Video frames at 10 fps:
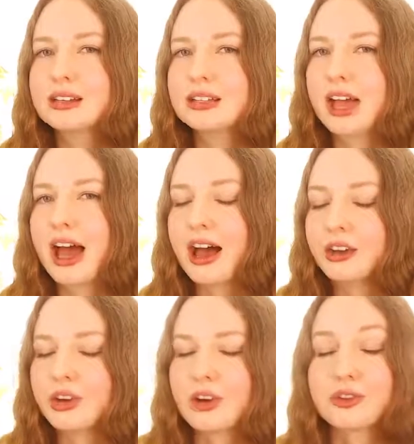
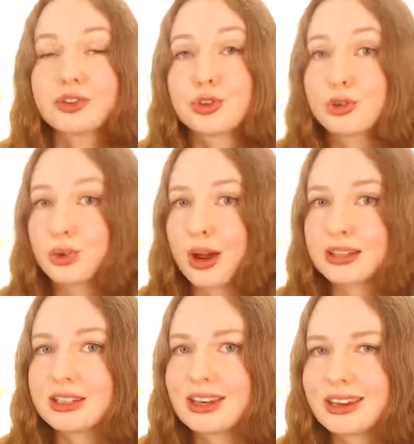tan of two hundred
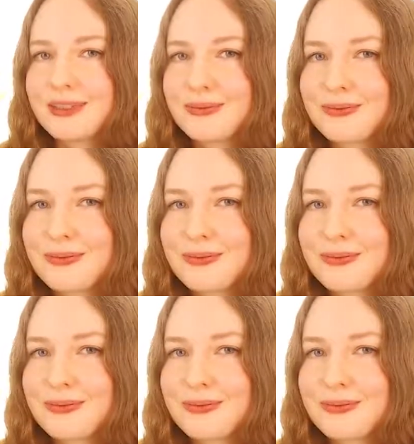twenty.